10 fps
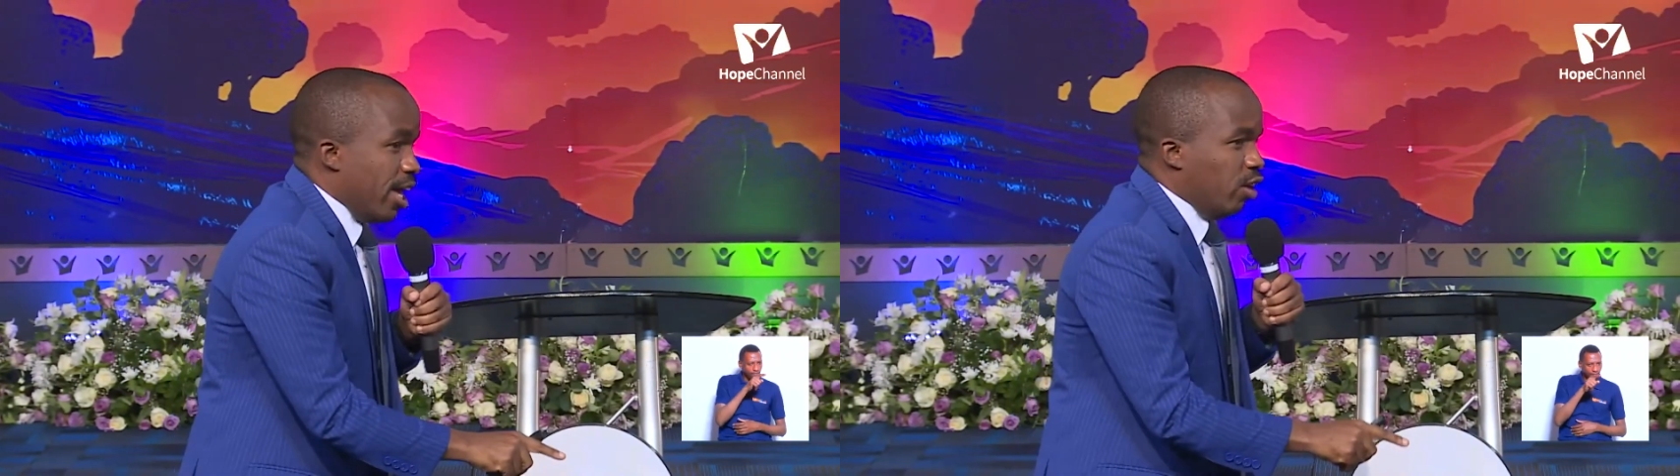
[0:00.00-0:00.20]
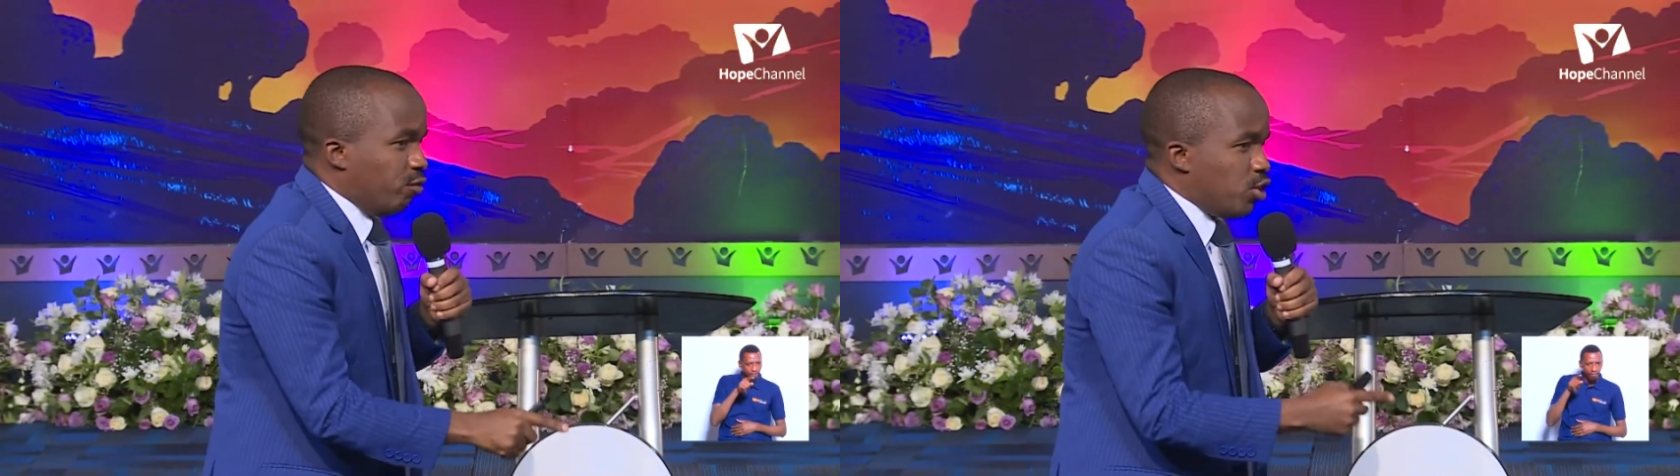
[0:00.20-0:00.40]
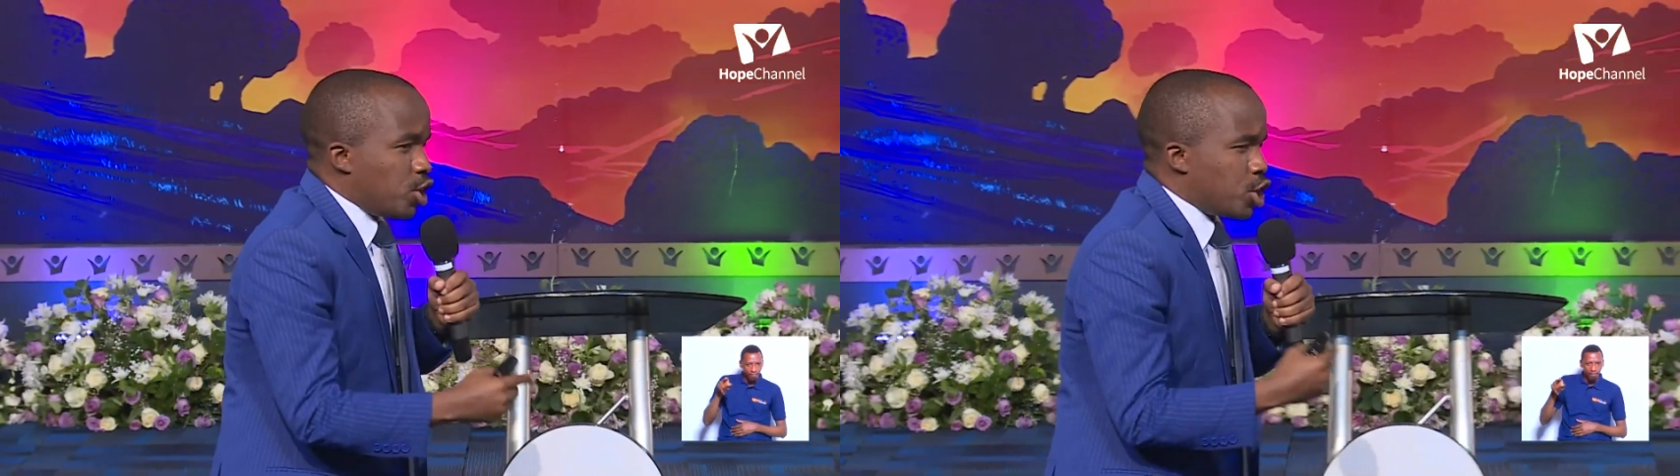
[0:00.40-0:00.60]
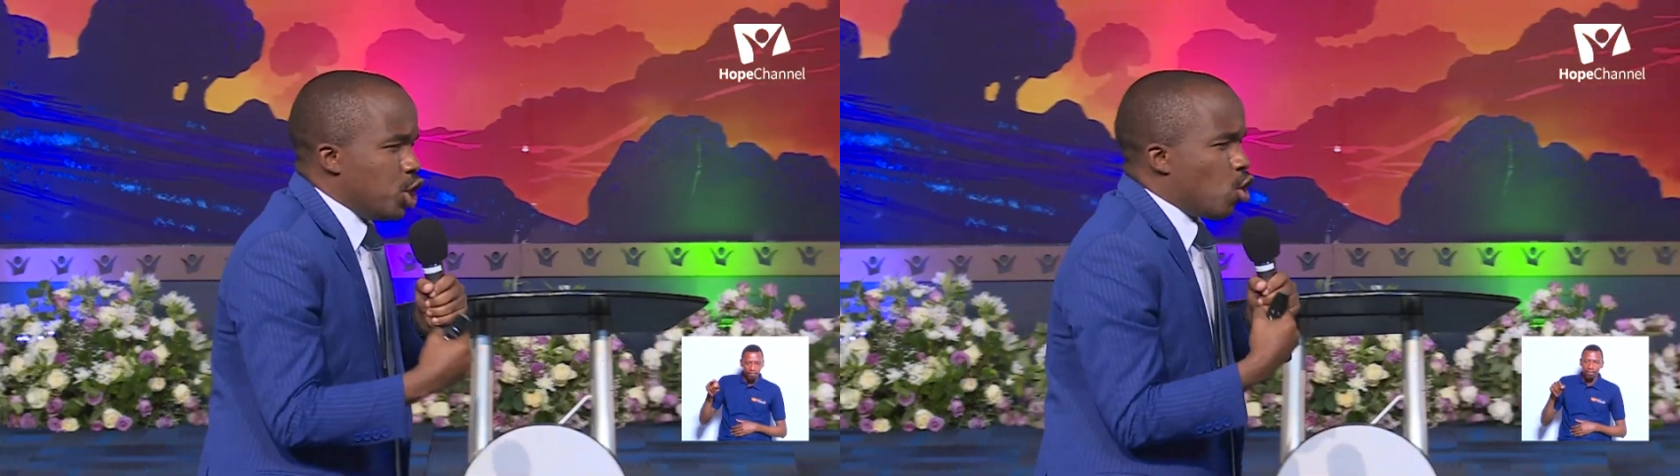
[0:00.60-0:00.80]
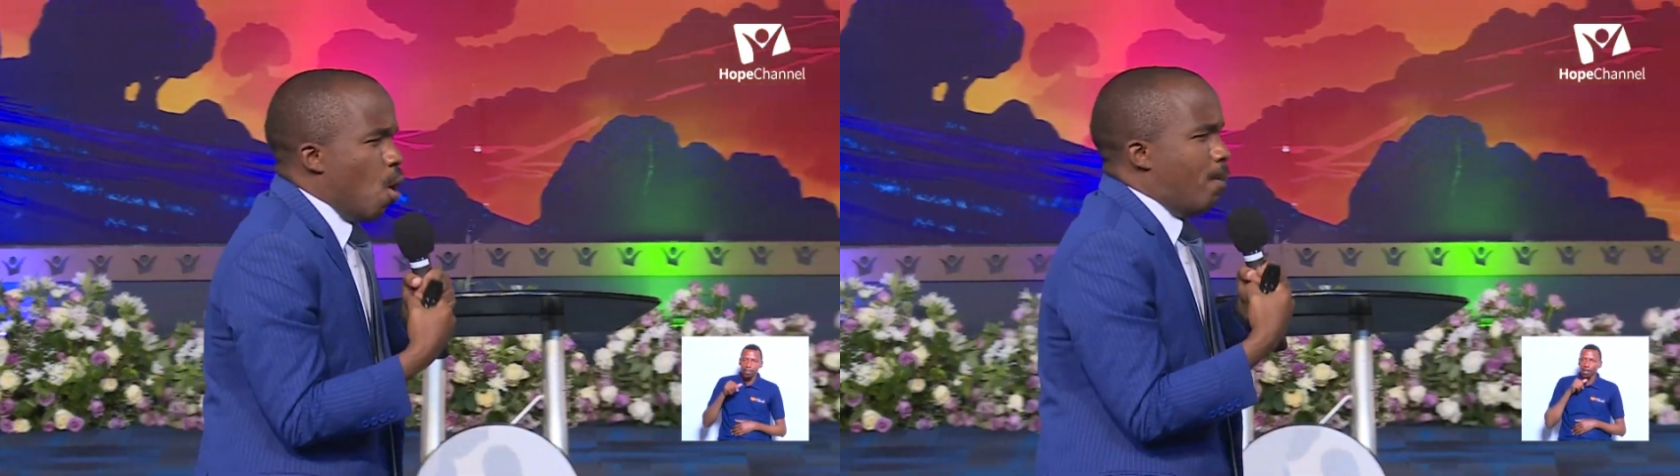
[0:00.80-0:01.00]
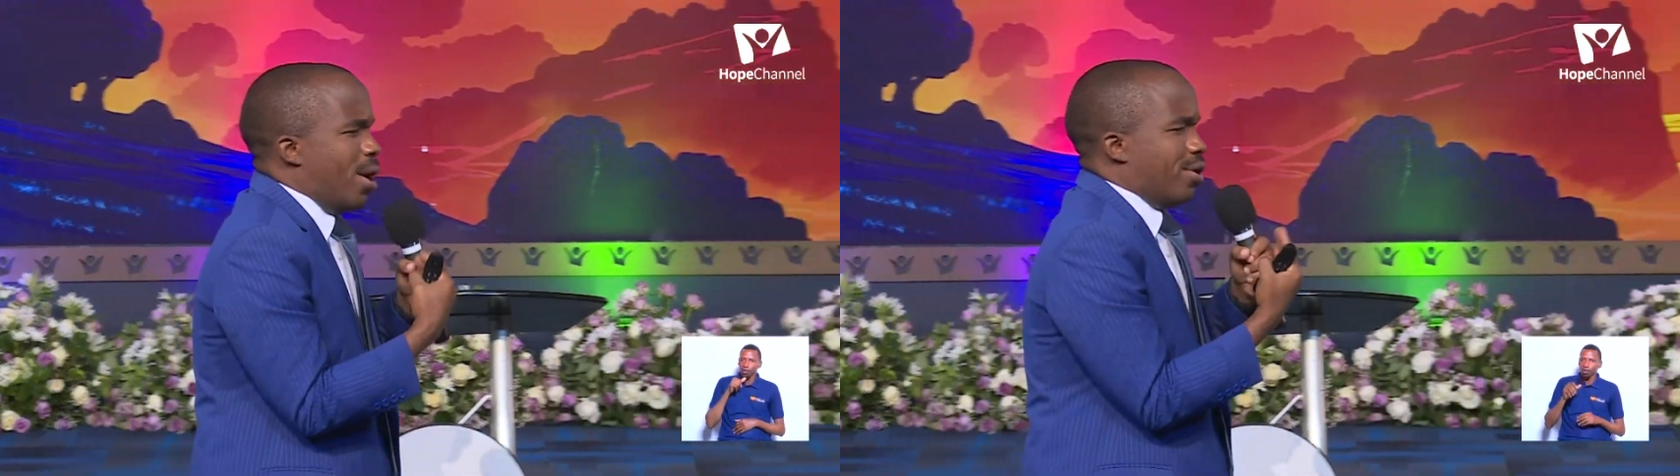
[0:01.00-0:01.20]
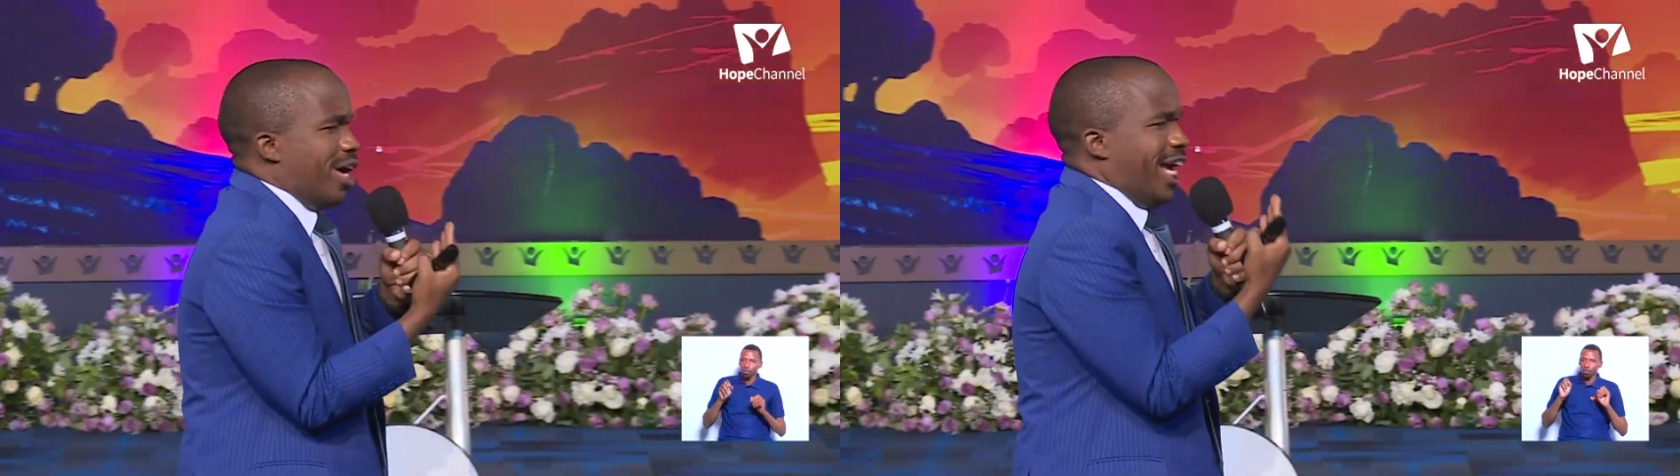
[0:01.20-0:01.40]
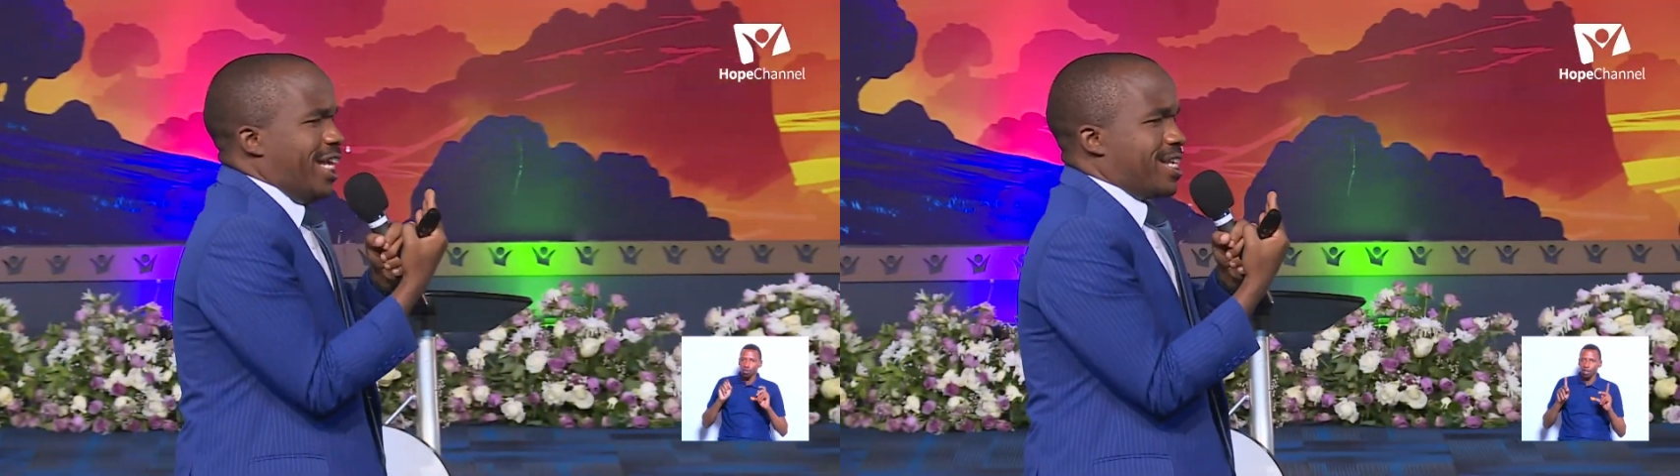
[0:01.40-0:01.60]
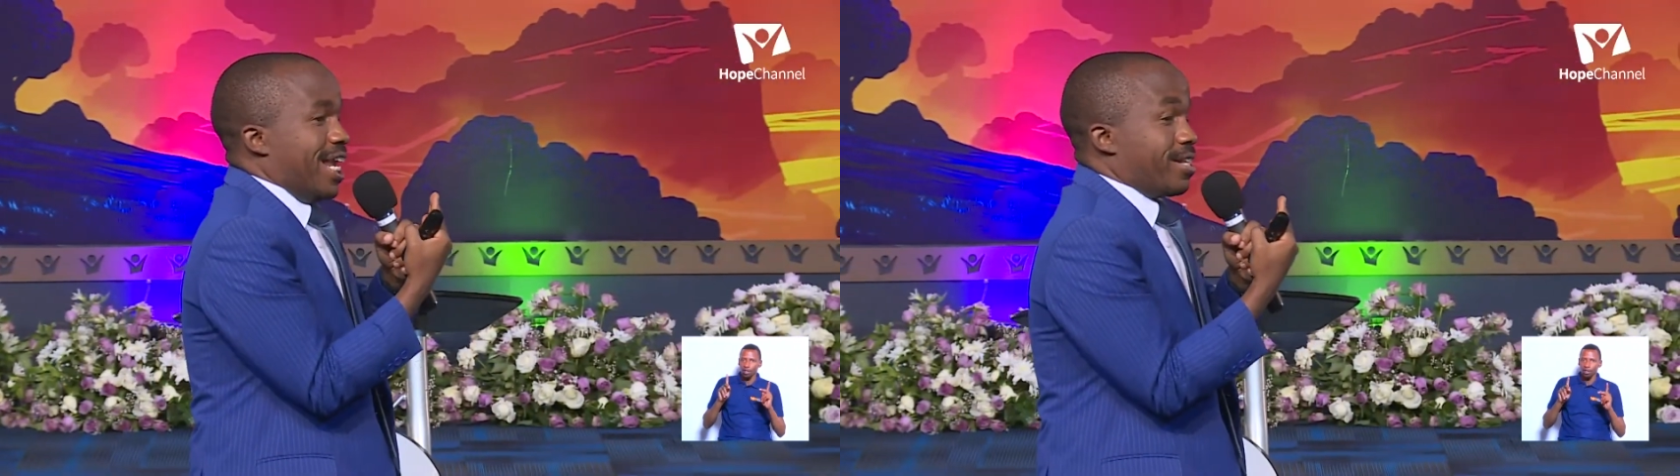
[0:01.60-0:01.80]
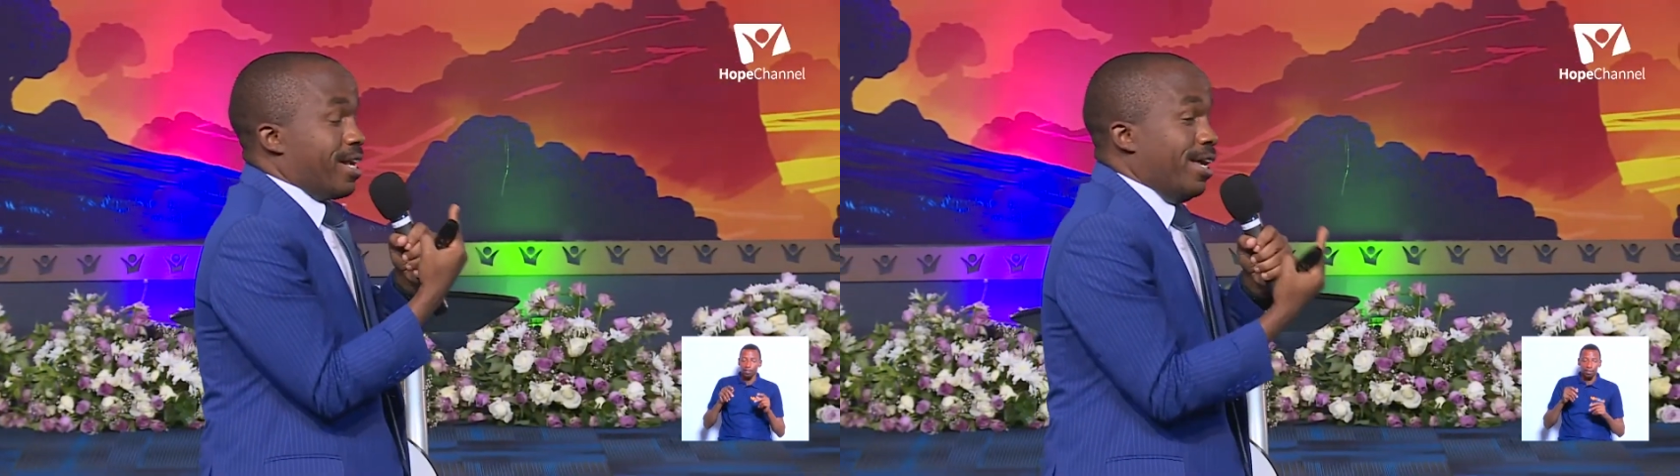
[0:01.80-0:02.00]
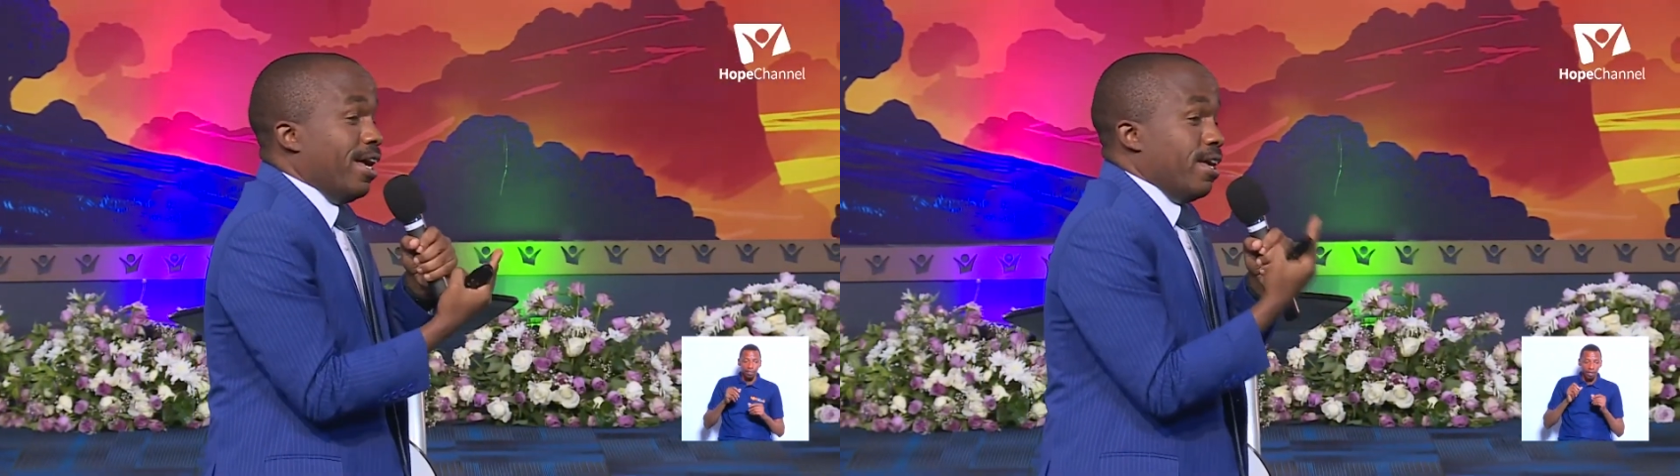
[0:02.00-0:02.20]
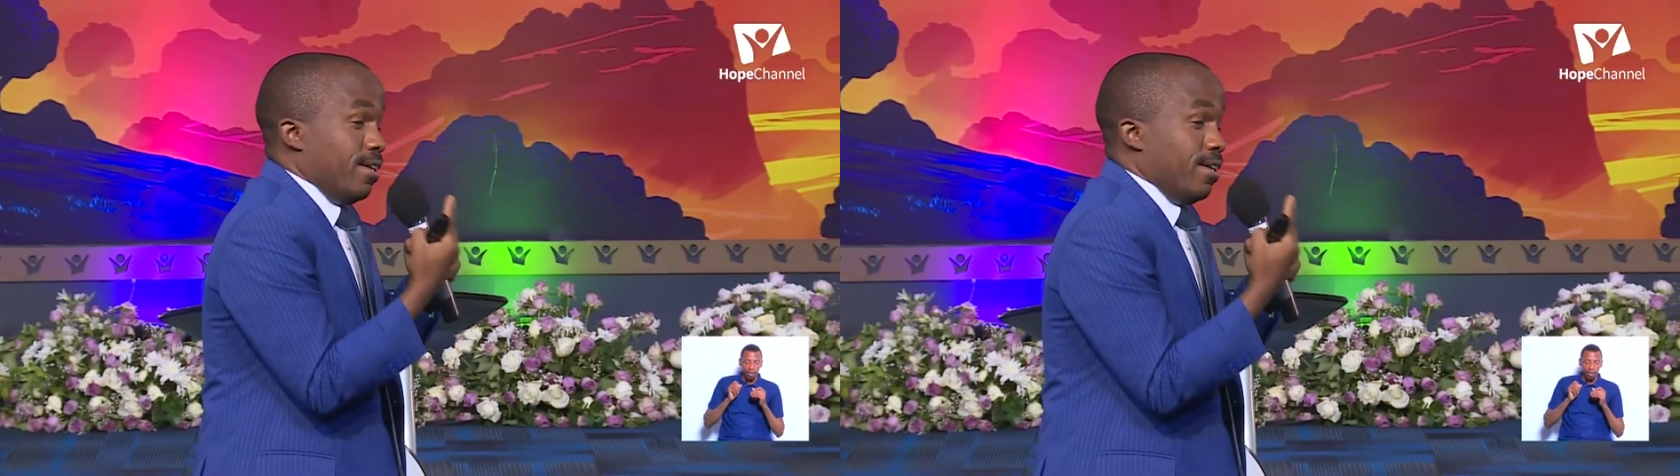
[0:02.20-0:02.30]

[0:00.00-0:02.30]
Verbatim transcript: if she cooperates, like saying,